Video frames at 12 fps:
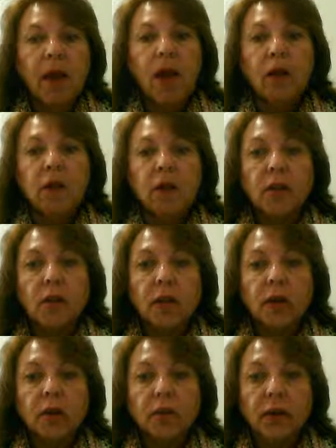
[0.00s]
Also
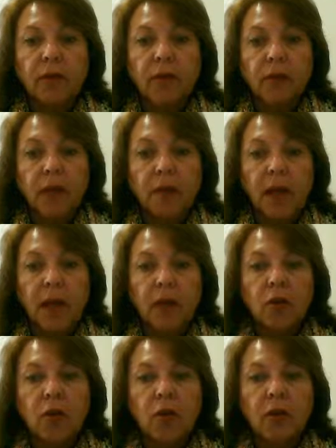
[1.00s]
on your reference
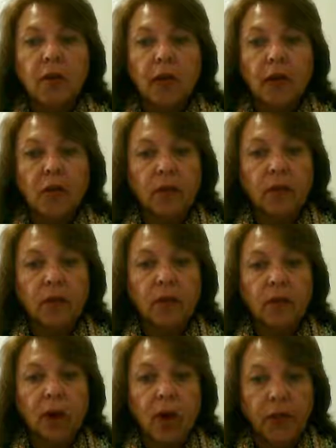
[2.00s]
page, you cite the
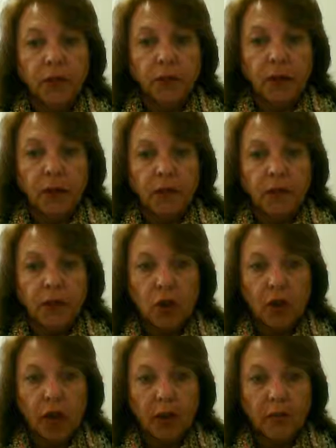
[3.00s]
author of the
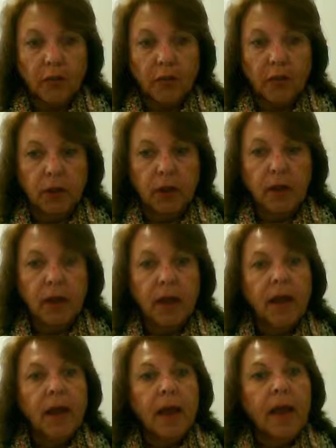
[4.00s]
chapter.
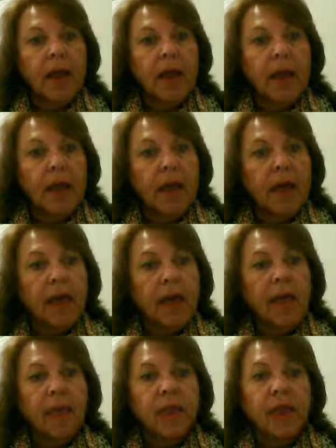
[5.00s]

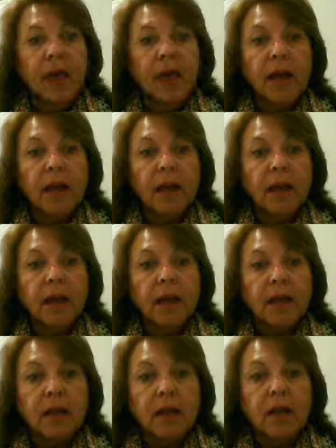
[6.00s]
And then
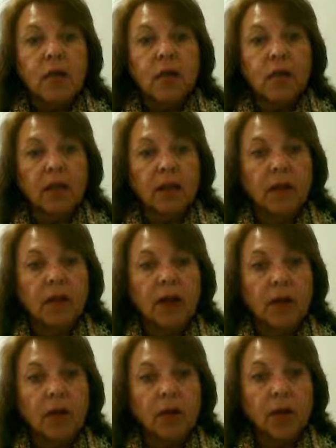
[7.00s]
you see
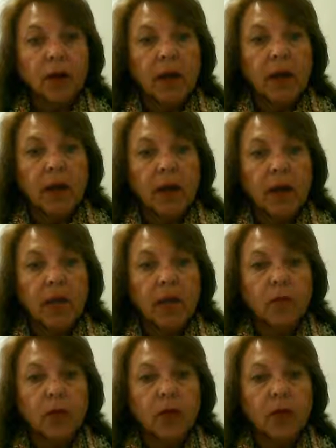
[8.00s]
how
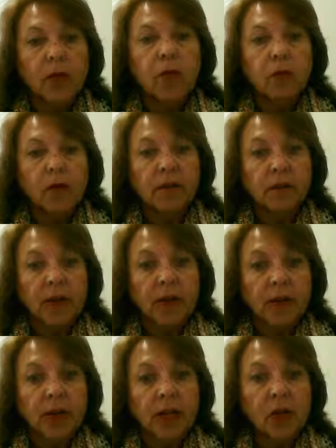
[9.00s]
within your
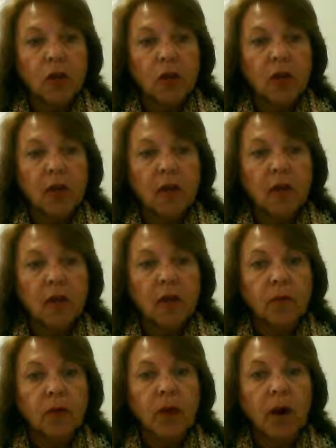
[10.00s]
citation,
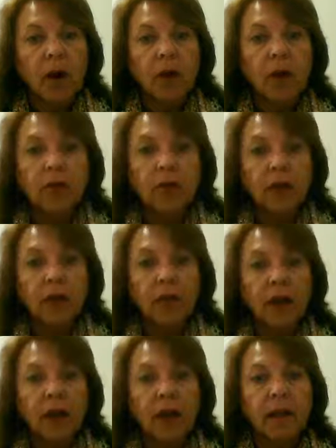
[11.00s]
we are also
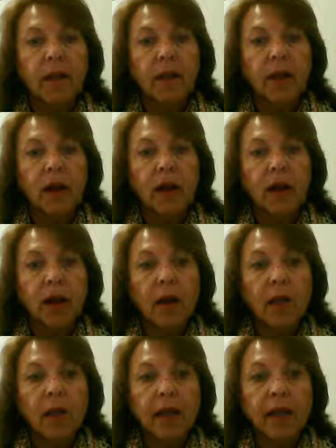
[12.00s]
citing
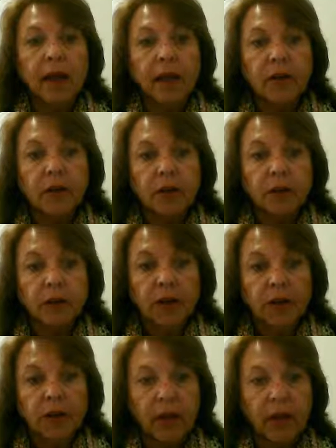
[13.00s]
the editors
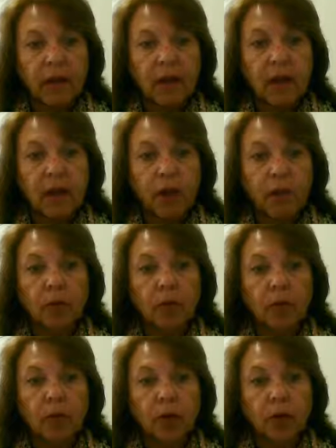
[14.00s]
of the entire
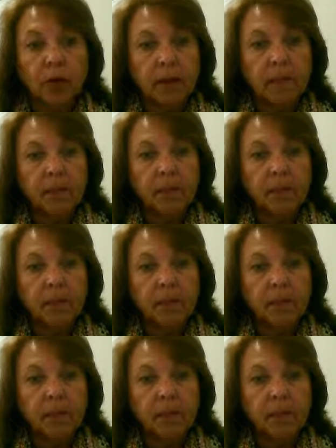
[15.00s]
book.